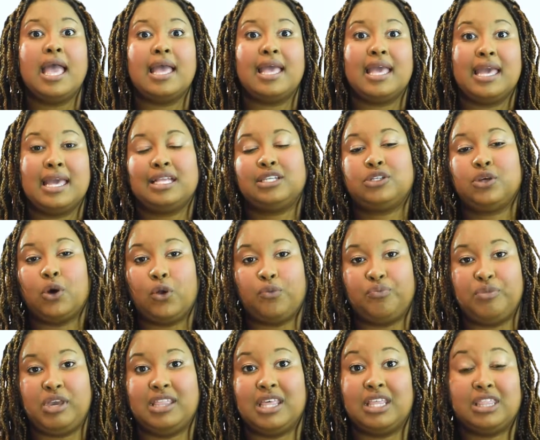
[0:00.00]
it told
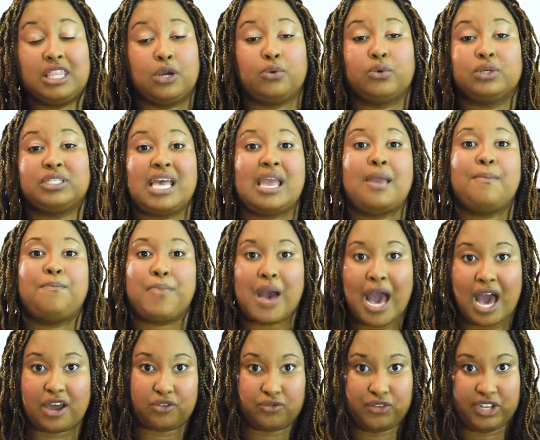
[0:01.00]
me that there was a
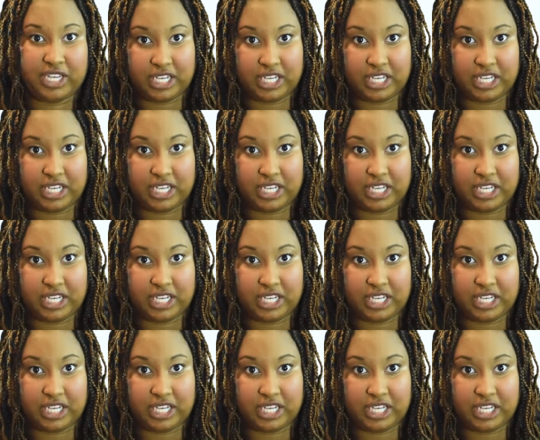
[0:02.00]
battery